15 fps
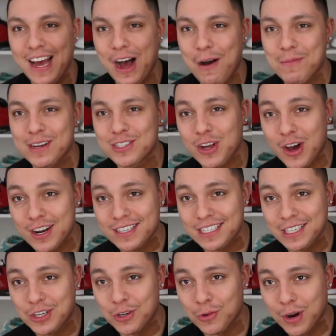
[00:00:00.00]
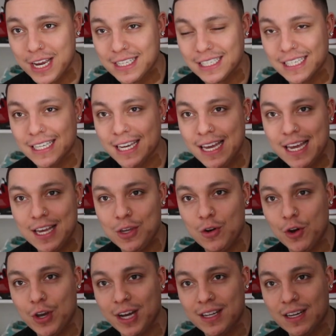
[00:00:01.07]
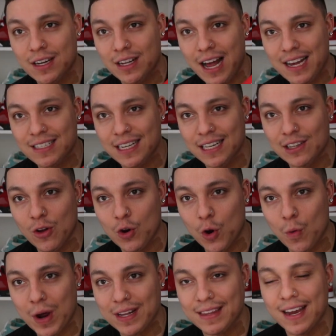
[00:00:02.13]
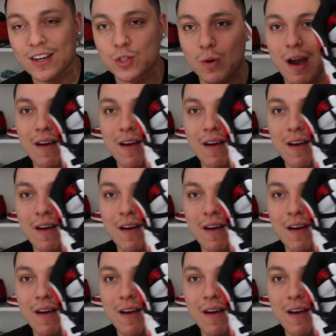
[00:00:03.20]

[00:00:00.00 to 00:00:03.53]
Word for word: Um, it is honestly crazy. You know, you got the classic logo right there, so